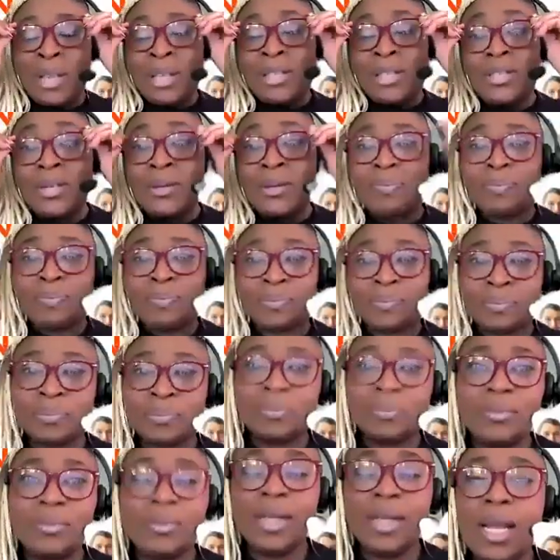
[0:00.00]
So
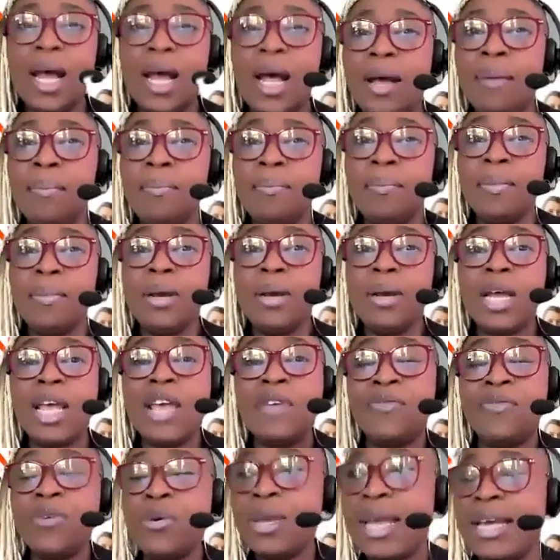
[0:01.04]
a
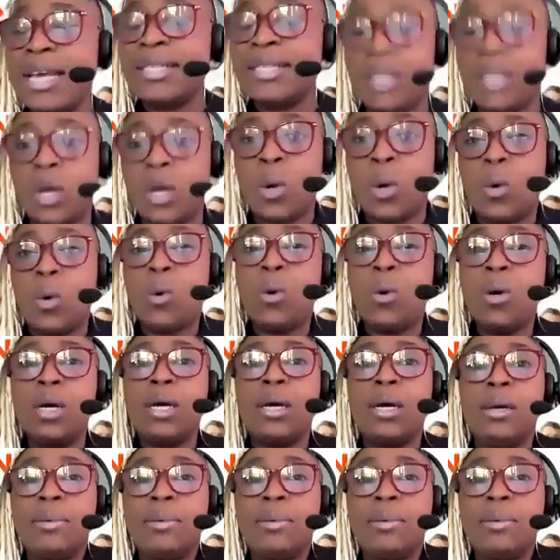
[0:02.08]
few years ago,